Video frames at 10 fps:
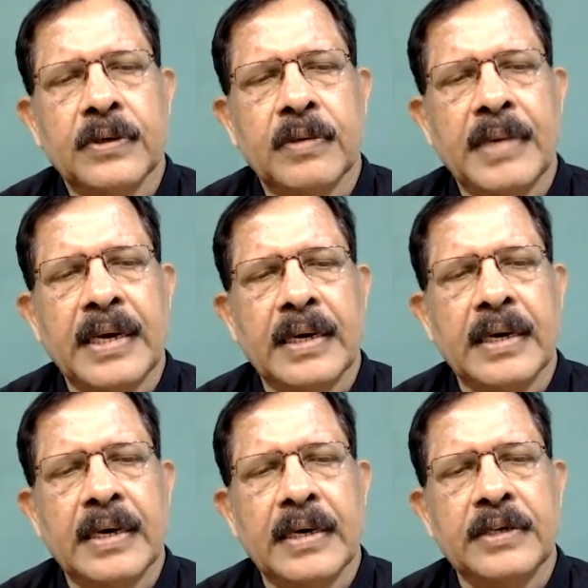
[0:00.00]

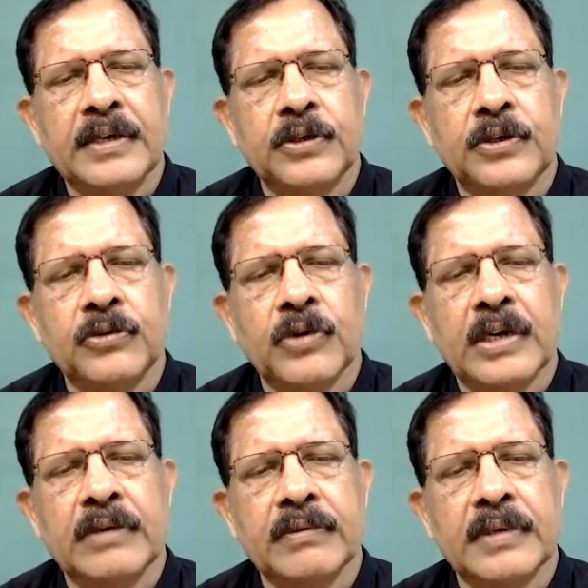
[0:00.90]
omega raised to
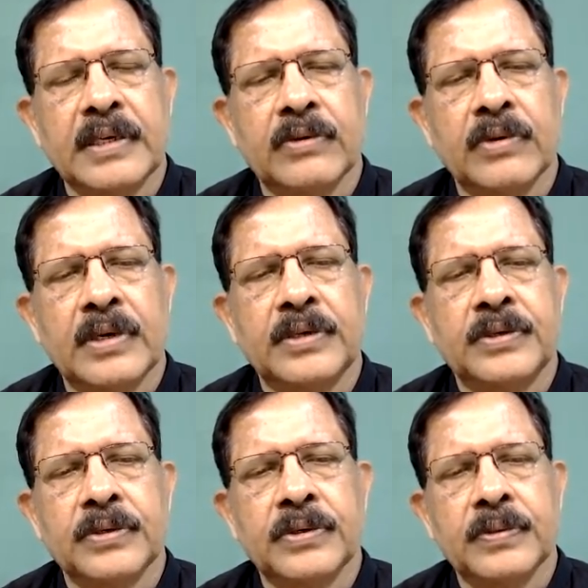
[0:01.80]
12 equal
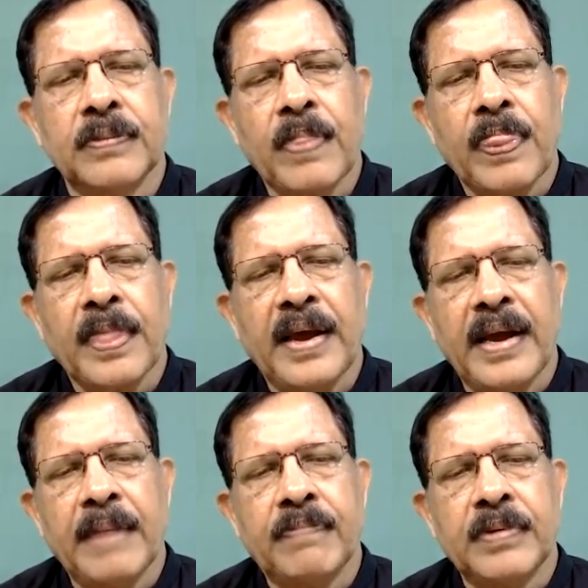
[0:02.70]
to
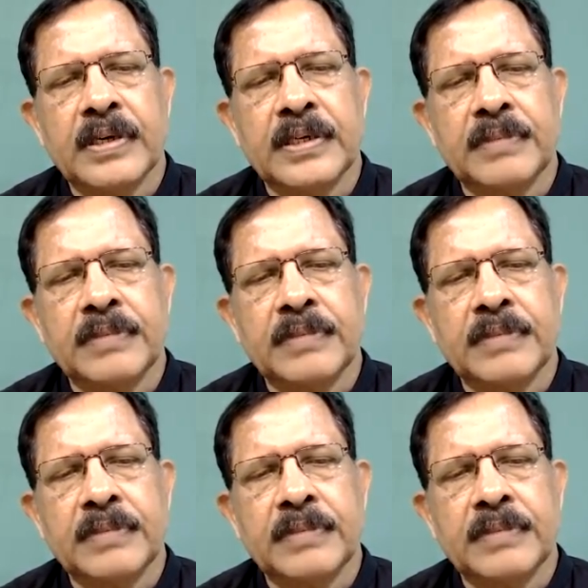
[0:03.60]
a plus